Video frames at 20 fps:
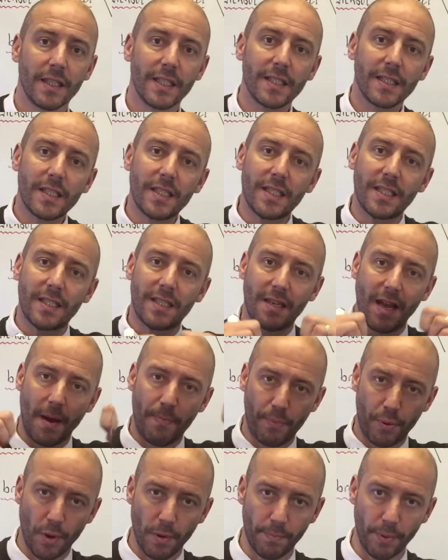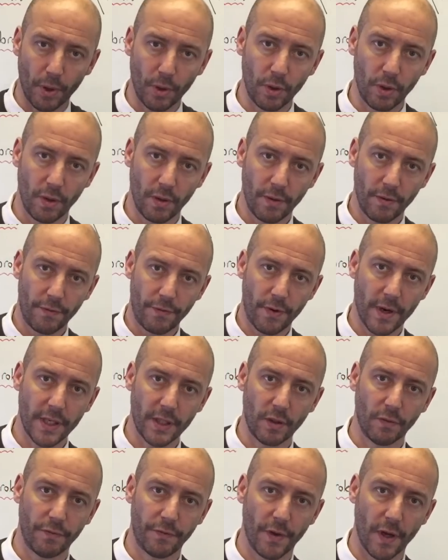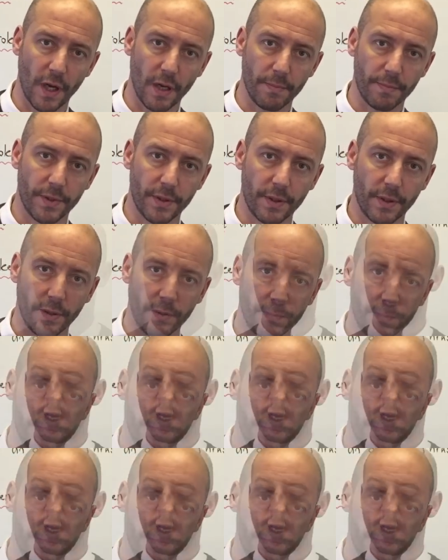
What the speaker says: separable phrasal verbs.